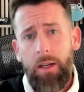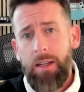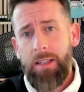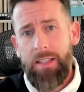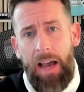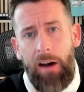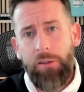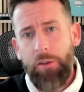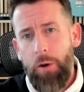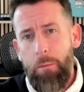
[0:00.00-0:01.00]

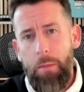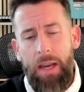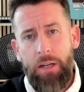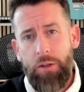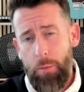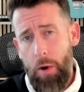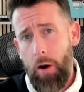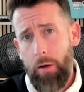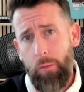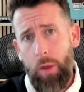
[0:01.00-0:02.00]
DAOs are a major
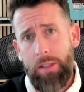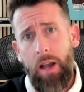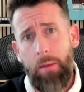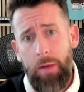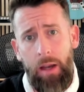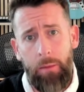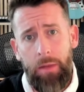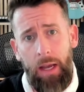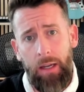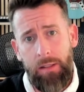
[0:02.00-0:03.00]
part of what's coming up
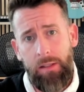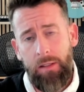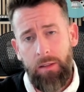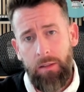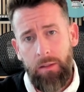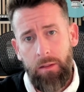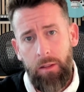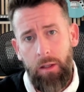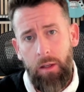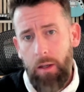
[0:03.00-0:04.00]
next.
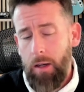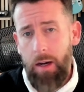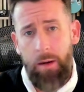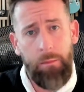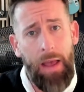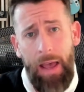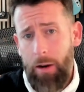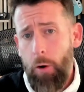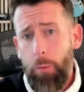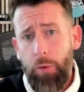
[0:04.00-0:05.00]
At
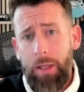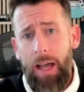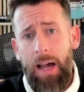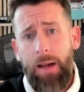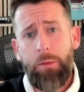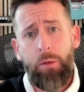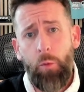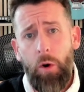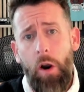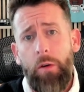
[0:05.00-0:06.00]
Hope3 Labs,
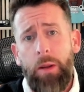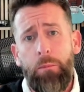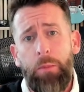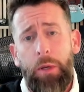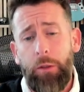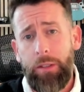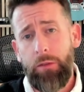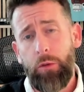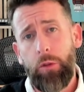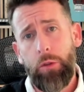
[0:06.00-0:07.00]
we're already building
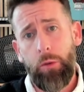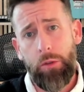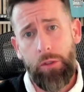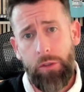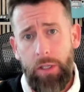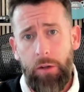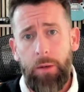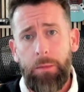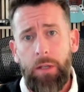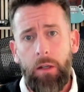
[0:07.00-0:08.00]
real tools using
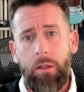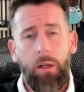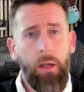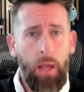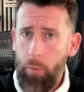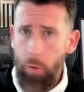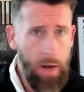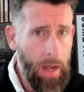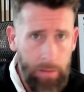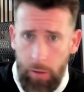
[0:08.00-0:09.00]
crypto, and we're
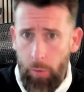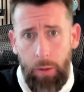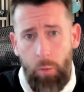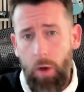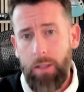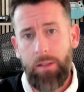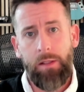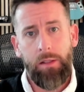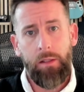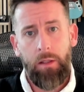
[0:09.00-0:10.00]
not the only ones.